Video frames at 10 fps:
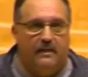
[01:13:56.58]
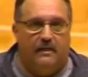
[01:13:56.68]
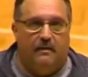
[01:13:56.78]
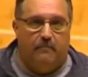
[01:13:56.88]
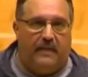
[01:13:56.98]

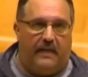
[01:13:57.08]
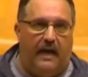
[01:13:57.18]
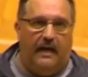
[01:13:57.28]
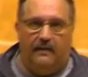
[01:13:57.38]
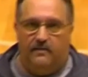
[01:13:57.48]

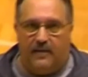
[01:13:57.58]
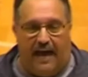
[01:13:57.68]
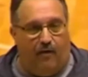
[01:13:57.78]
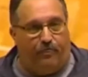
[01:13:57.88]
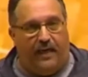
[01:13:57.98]
Because I
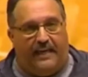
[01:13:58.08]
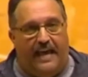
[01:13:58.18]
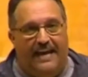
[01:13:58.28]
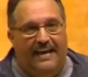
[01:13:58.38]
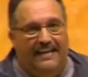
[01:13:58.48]
don't think at
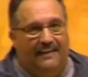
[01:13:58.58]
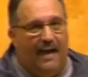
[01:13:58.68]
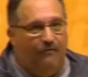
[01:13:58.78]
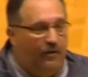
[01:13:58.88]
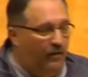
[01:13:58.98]
any
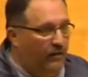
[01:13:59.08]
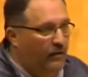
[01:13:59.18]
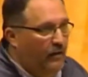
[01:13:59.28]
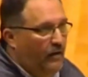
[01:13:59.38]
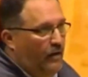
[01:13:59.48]
level
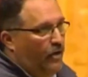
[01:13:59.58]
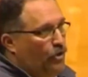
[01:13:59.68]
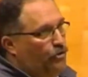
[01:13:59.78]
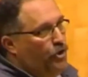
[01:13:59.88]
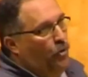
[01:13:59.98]

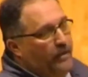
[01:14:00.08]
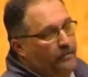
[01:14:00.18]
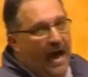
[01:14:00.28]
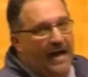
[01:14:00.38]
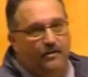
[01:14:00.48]
you do it
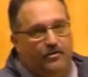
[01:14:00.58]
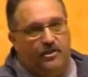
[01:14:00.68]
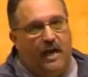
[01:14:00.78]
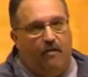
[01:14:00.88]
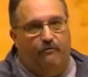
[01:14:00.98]
by
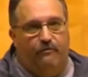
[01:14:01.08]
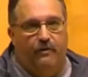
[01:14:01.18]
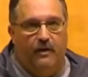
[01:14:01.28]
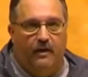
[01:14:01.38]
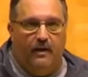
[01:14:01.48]
yourself.
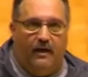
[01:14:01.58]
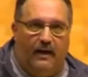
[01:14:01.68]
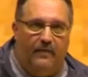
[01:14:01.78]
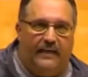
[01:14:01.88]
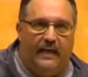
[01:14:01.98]
And I
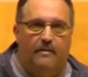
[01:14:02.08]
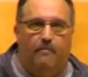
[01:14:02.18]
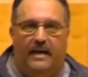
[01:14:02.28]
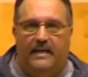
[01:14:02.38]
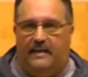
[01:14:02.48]
think
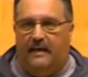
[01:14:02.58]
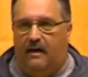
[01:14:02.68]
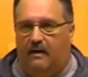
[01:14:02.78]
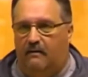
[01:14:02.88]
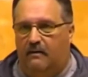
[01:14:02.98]
anybody here,